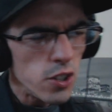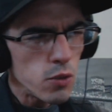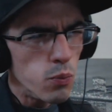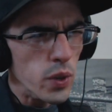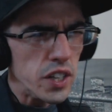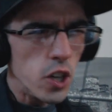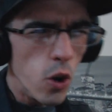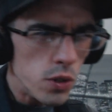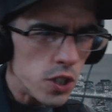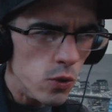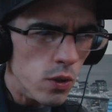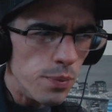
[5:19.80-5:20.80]
we go
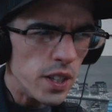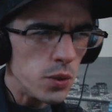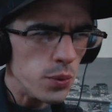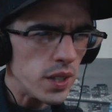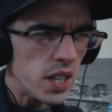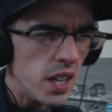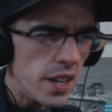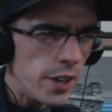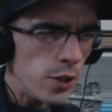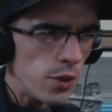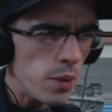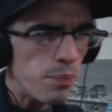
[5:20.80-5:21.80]
to it because we can't
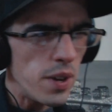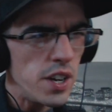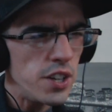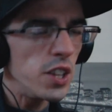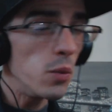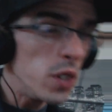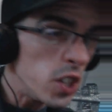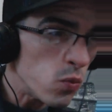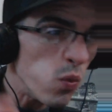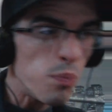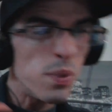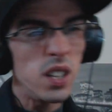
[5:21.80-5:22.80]
handle the pain. Then we just
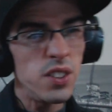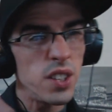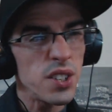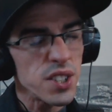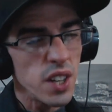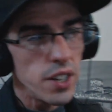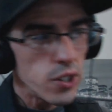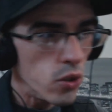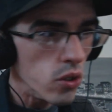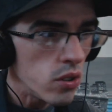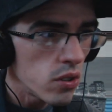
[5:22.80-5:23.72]
repeat the cycle.